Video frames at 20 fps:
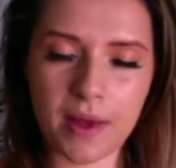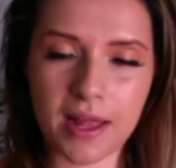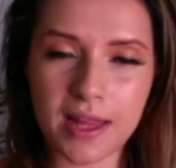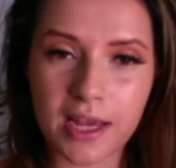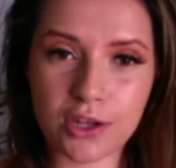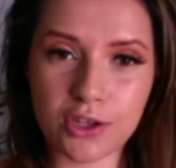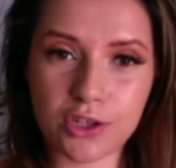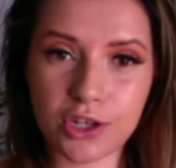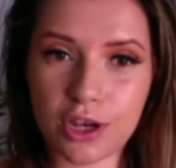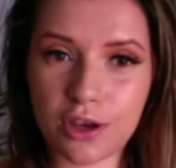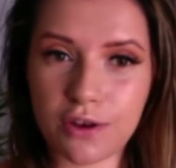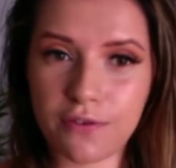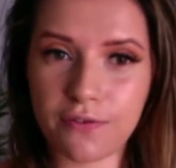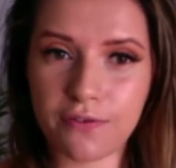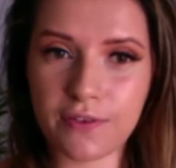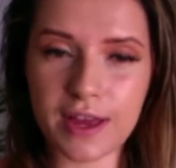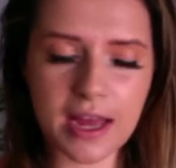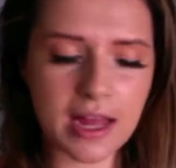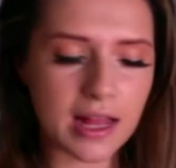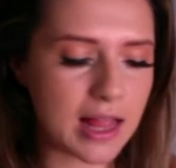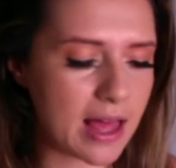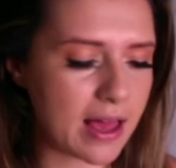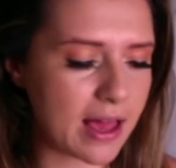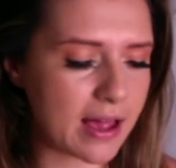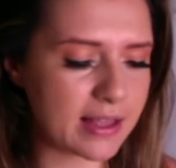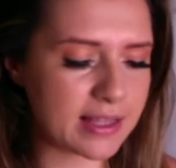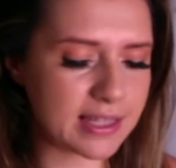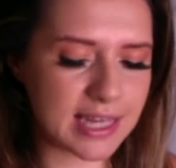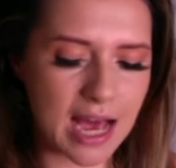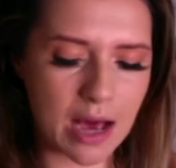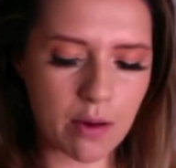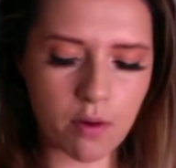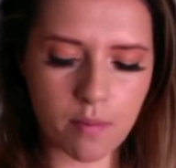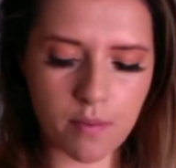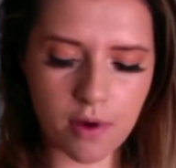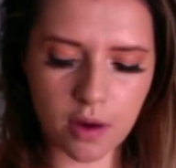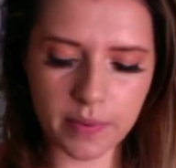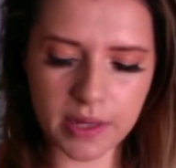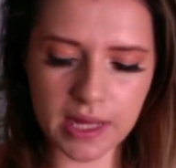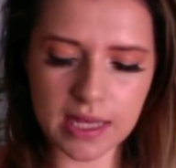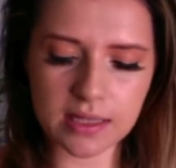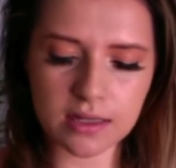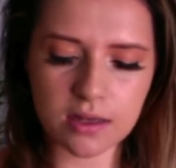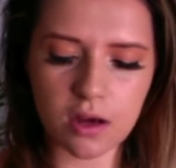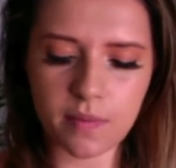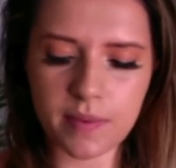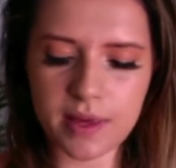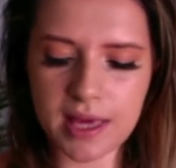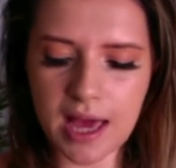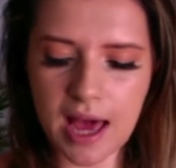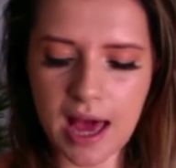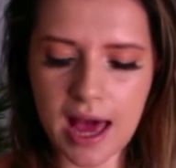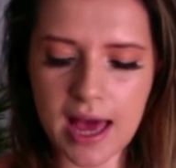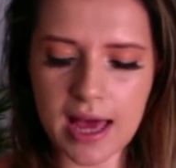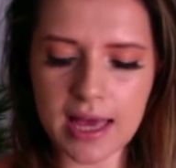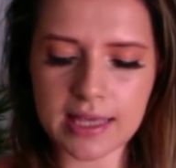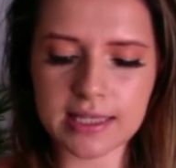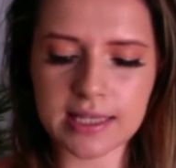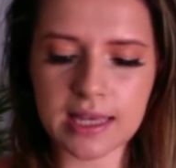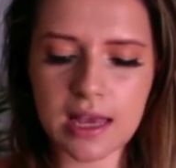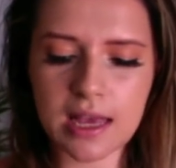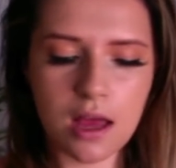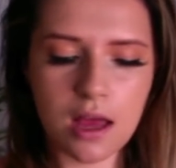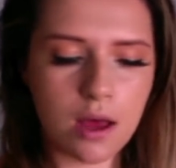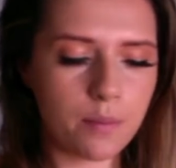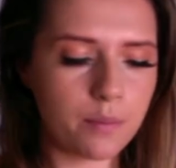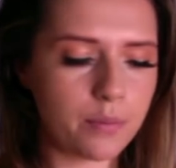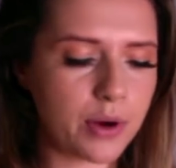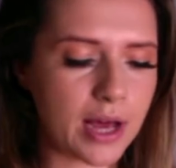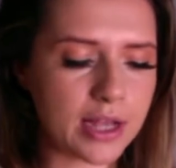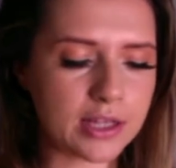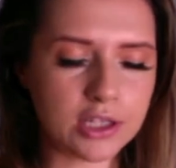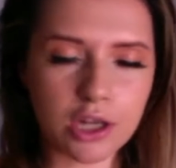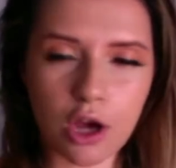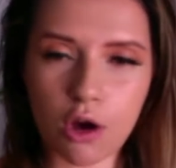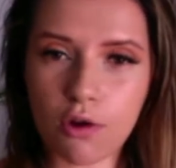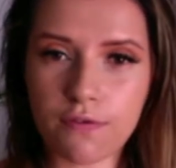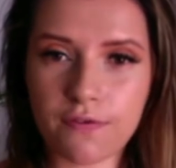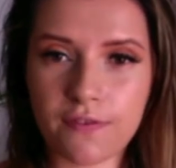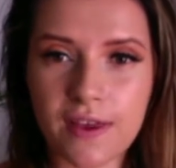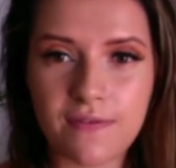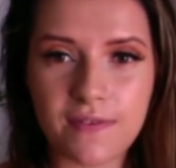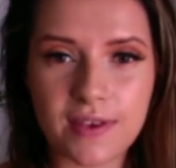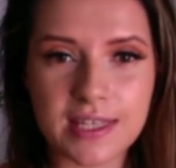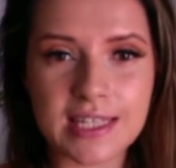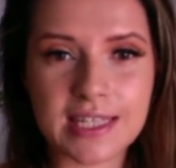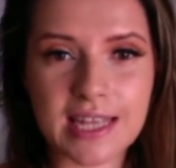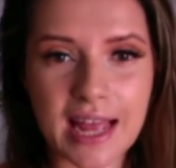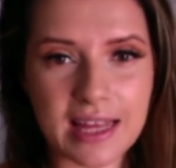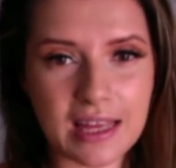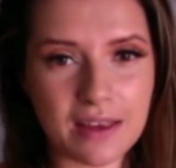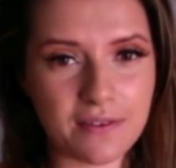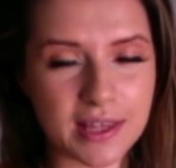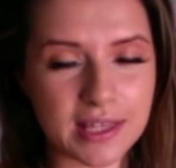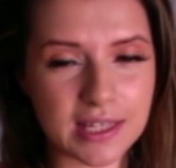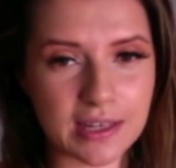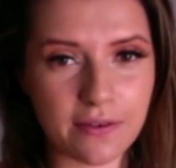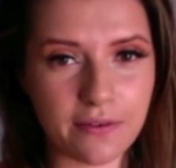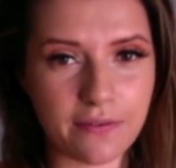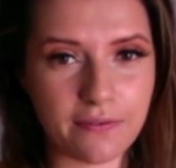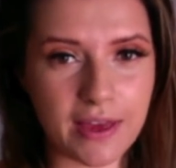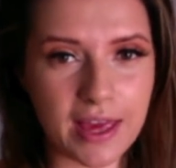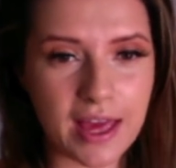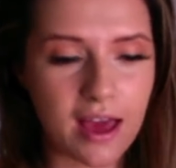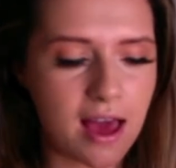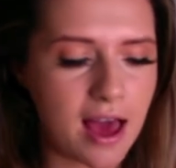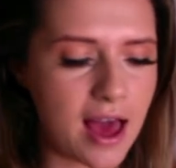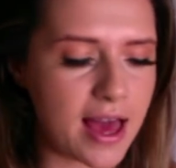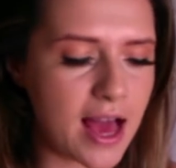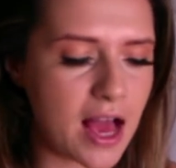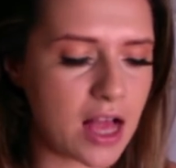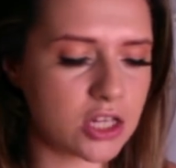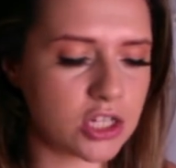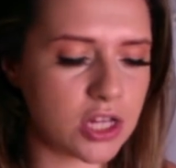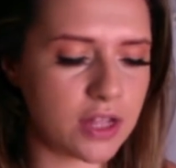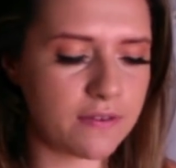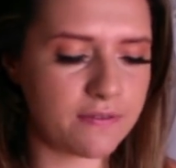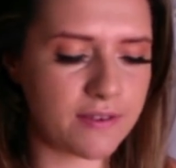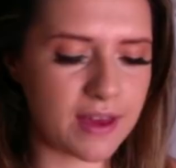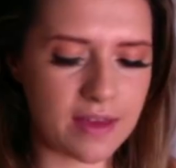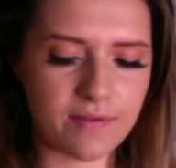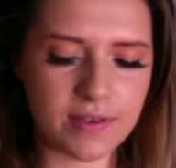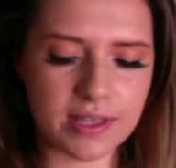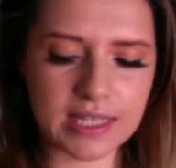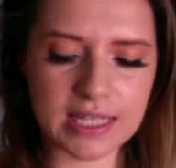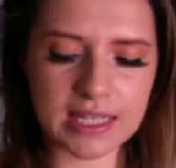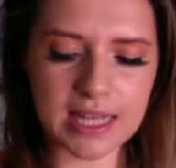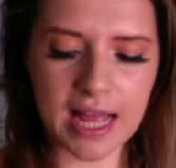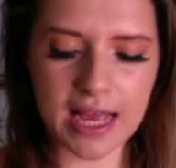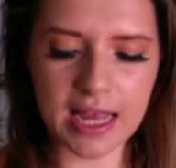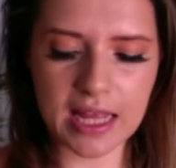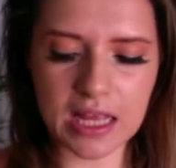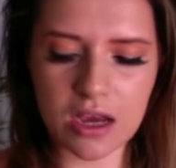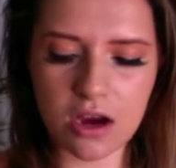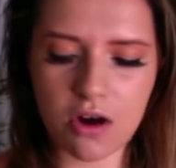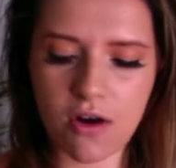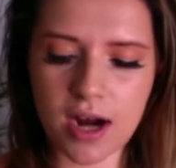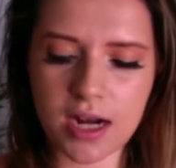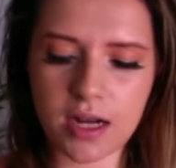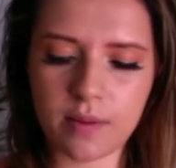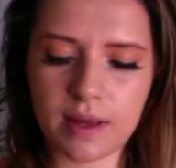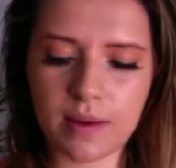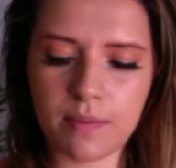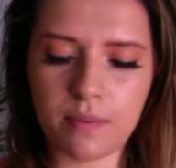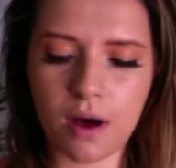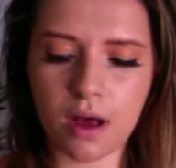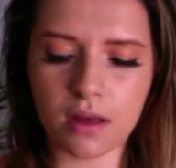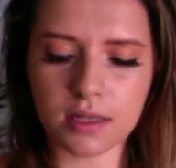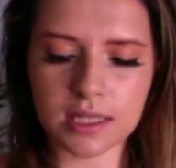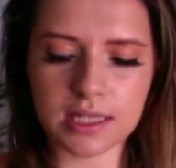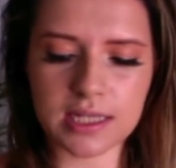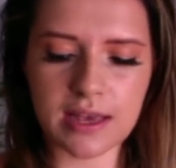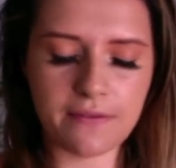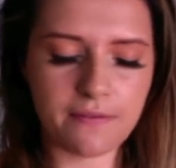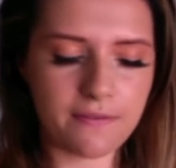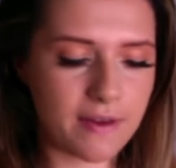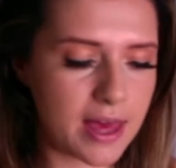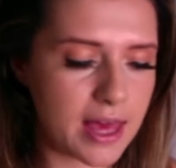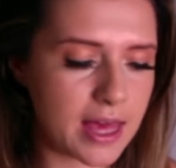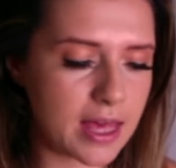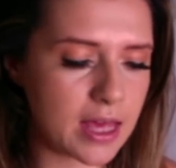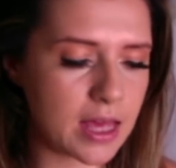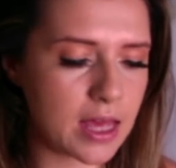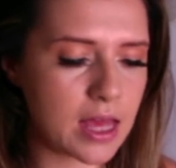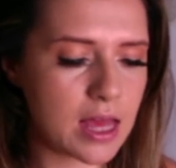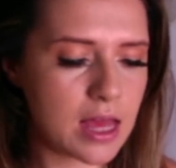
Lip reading: And I do feel like a Tower moment is coming, guys, but I don't think this is anything to fear. I actually think this is like an incredibly positive thing.